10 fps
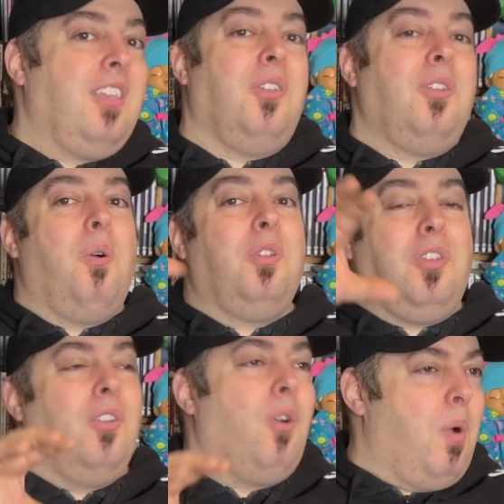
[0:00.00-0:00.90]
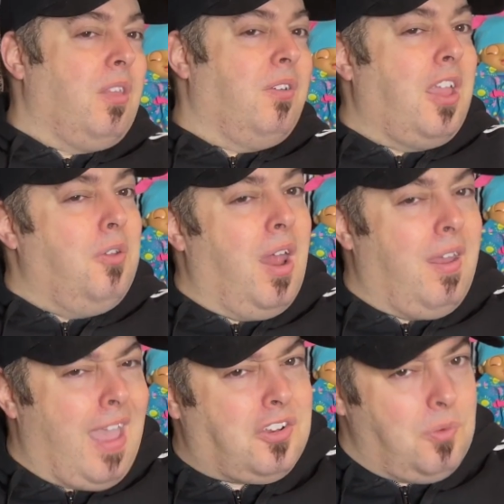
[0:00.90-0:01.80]
So you know you know whether or not you wanna
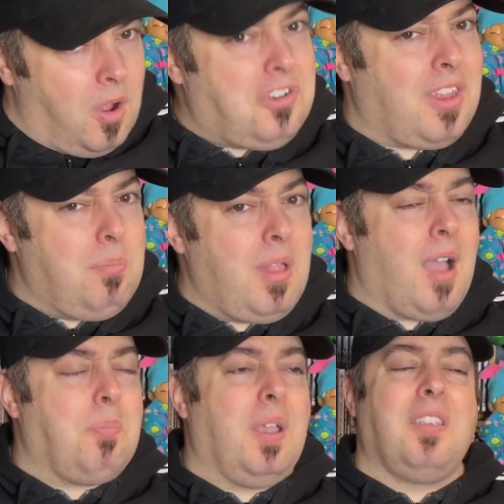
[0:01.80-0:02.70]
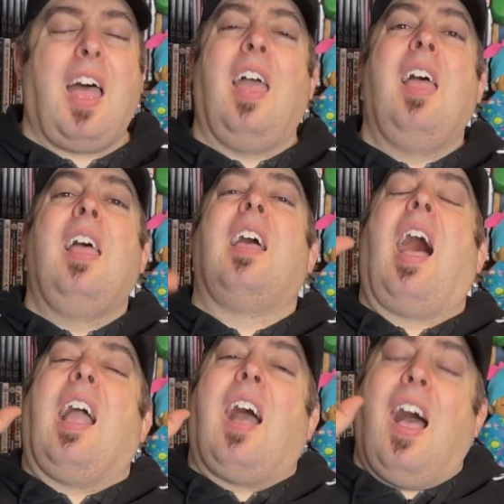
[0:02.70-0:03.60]
actually watch that block because I
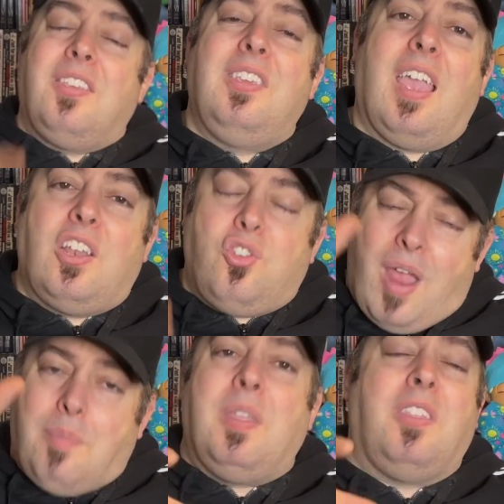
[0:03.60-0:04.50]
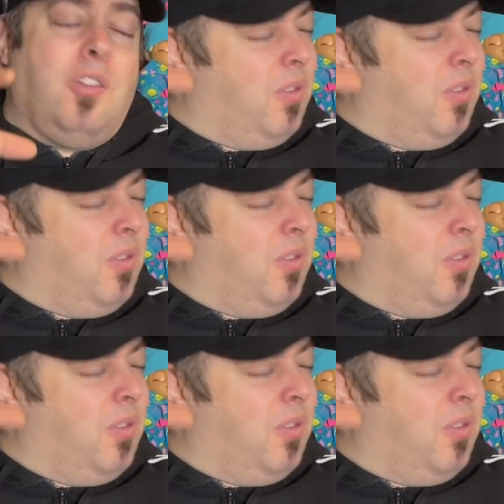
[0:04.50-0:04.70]
I constantly get entrapped into those